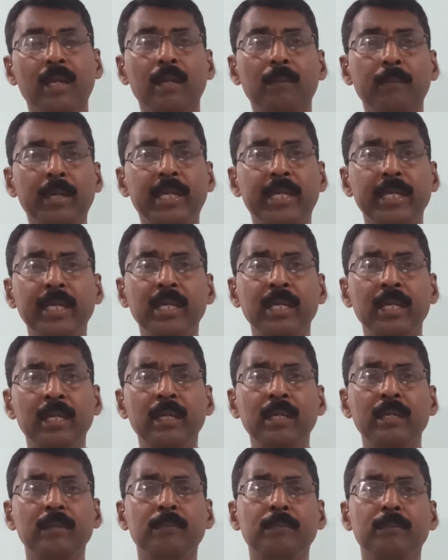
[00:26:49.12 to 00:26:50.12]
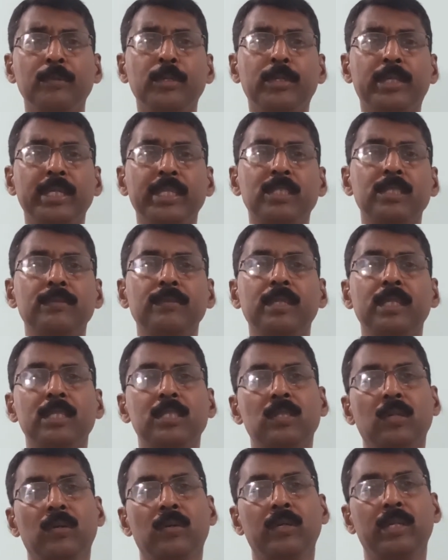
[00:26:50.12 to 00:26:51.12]
But DNA mutates very
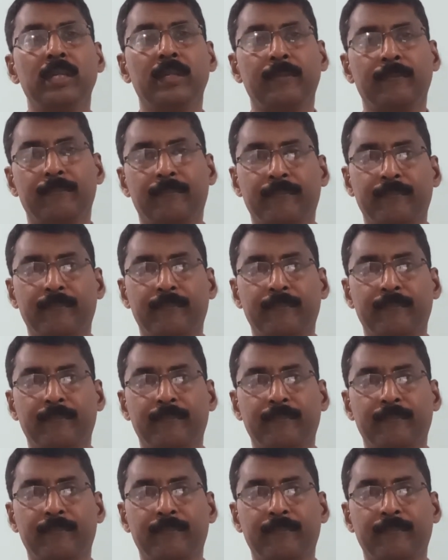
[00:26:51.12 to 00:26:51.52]
slowly.